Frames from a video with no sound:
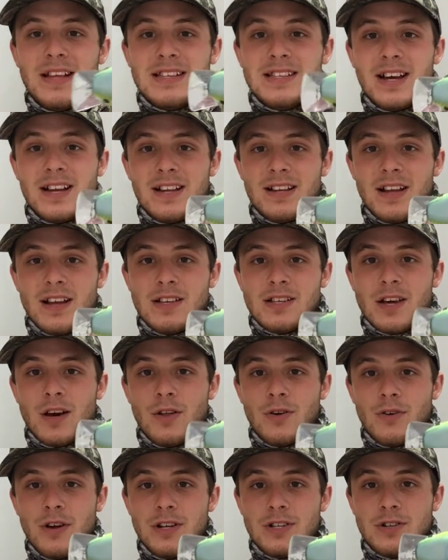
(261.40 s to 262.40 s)
it's got a nice
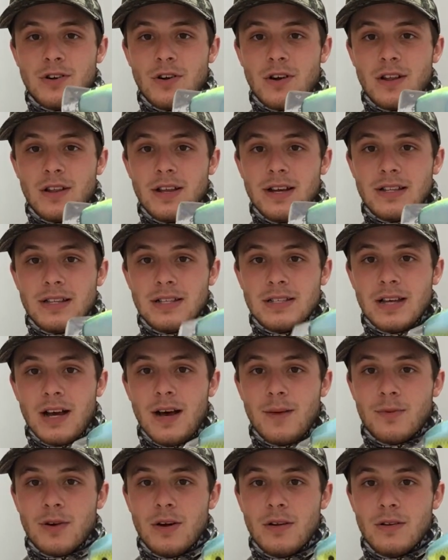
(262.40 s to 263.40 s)
coloration on it. I like the
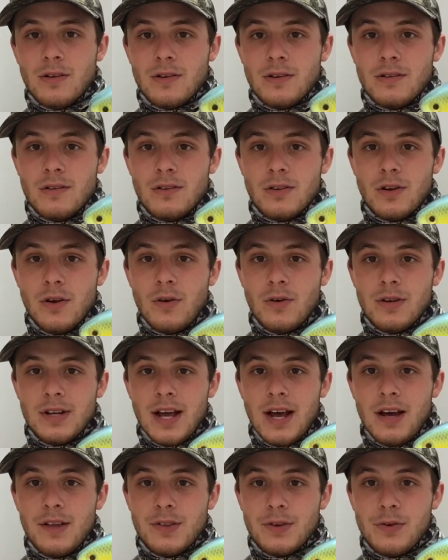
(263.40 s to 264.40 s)
top color going
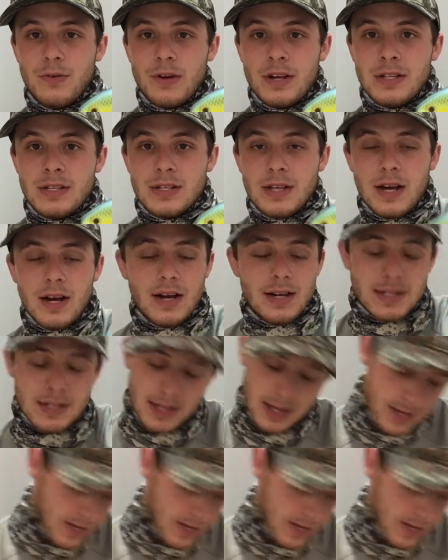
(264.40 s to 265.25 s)
down the green sides.